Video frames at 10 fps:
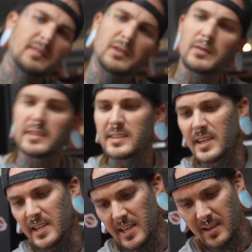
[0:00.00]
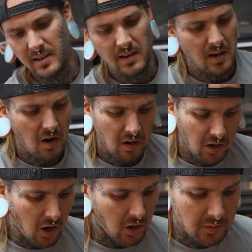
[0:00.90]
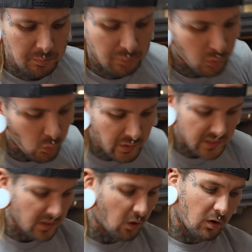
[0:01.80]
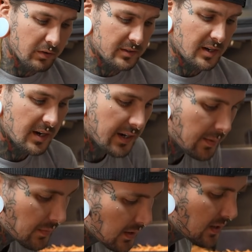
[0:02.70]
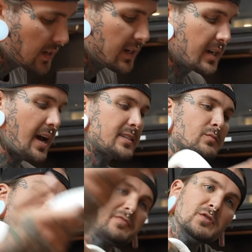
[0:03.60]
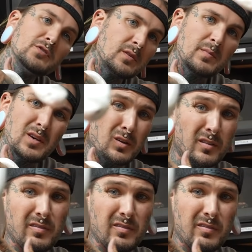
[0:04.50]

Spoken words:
Dude, he's eating on point all the time. He hasn't refused a meal in a